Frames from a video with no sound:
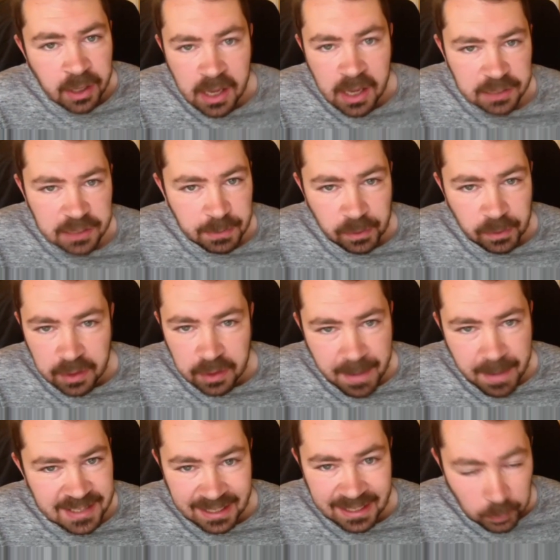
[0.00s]
has been one of the
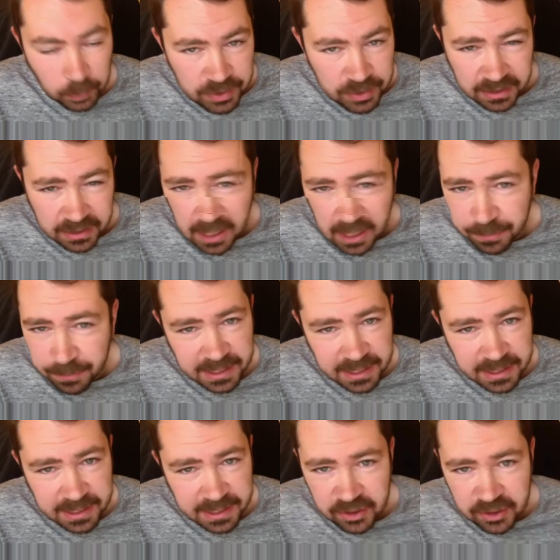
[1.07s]
best heels in the company
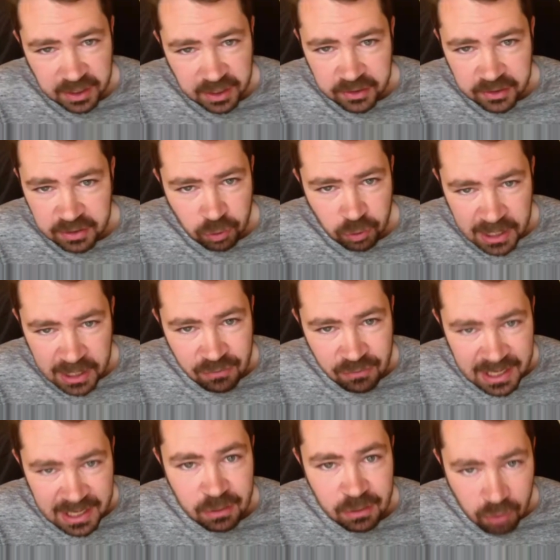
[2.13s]
this year. She's really,
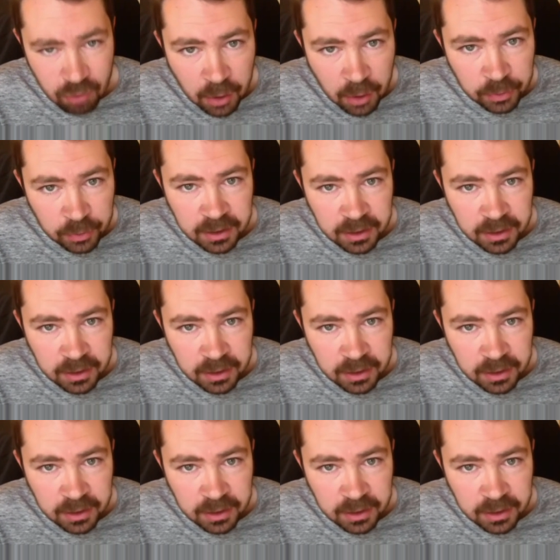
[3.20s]
really grown